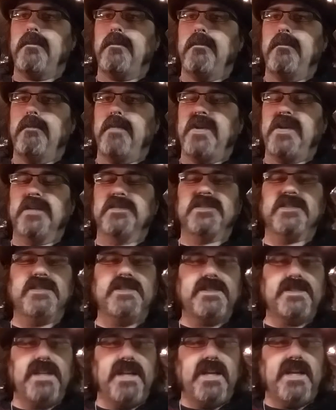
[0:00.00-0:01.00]
Because it's
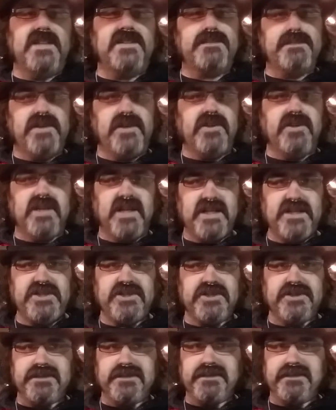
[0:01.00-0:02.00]
seen as
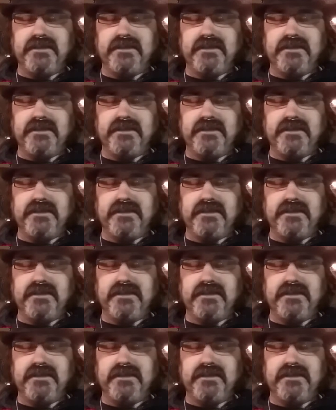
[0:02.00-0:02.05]
mutilation.